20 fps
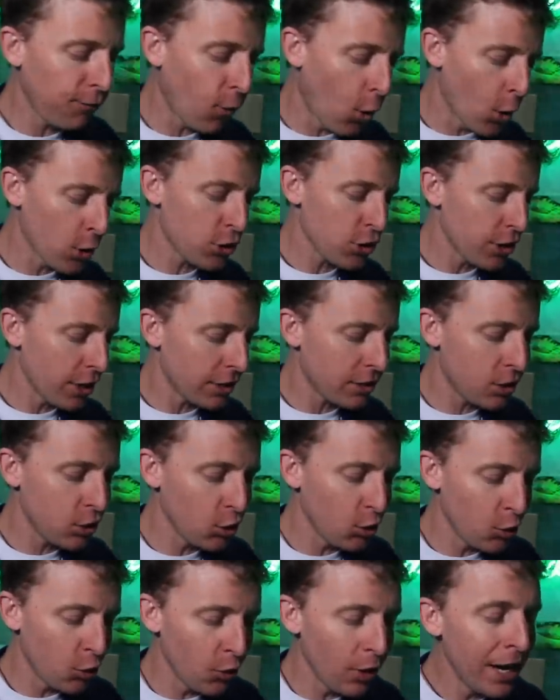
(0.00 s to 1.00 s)
fortunate
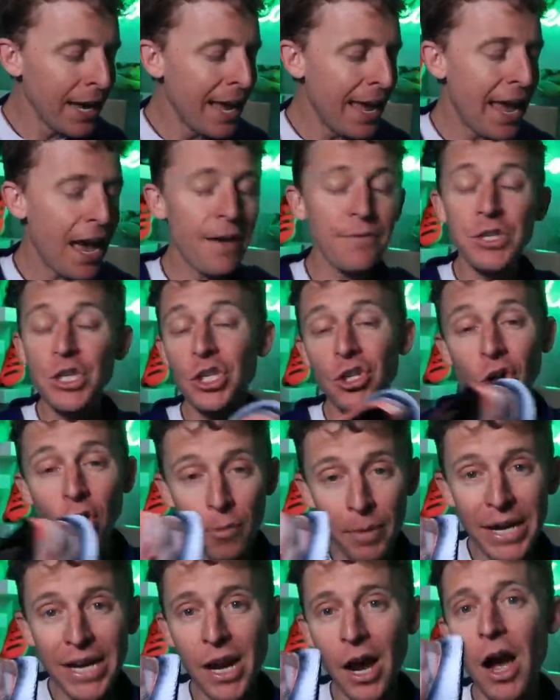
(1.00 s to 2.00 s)
to have so
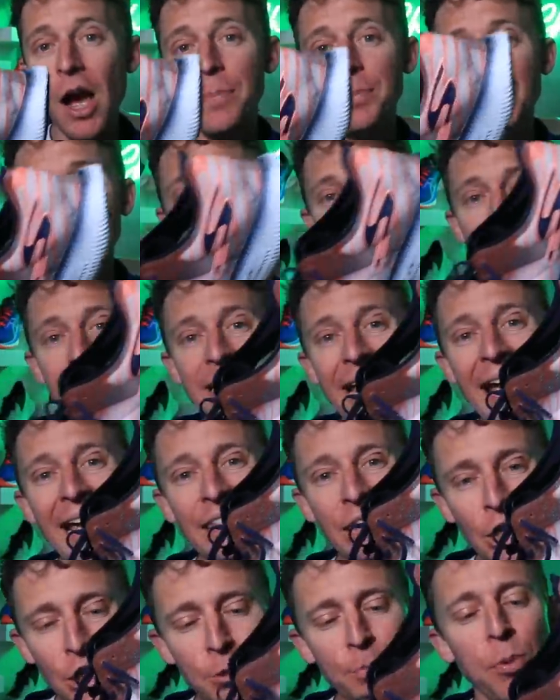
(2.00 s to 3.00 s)
many options
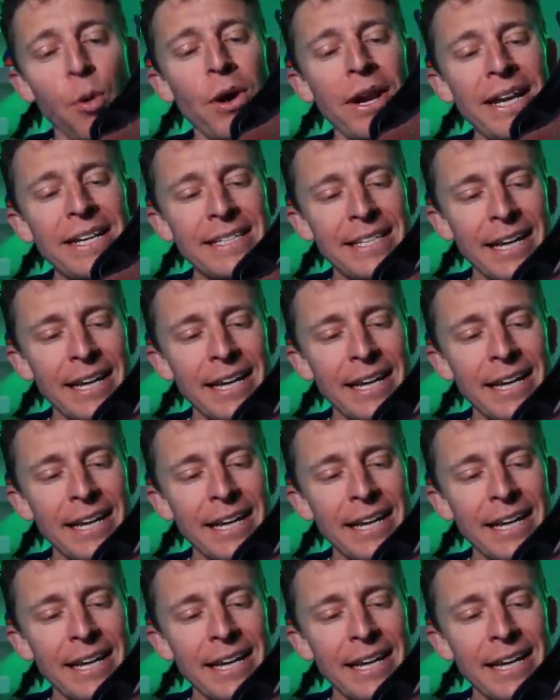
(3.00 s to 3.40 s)
at this point in